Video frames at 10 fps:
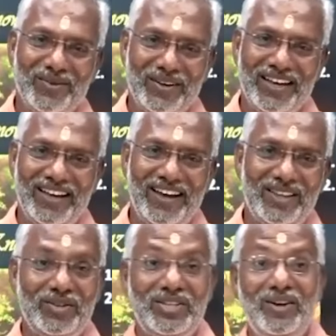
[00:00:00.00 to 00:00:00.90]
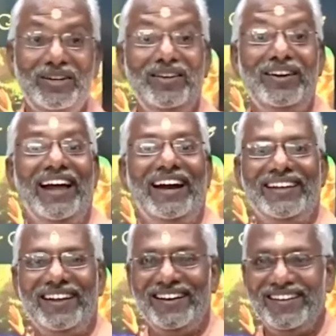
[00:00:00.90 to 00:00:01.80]
Okay? Otherwise, I will tell you
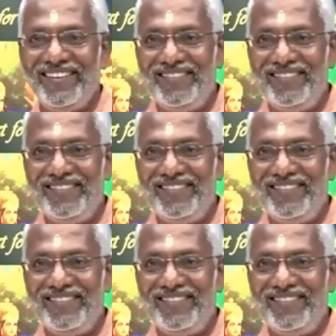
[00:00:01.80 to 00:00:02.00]
later.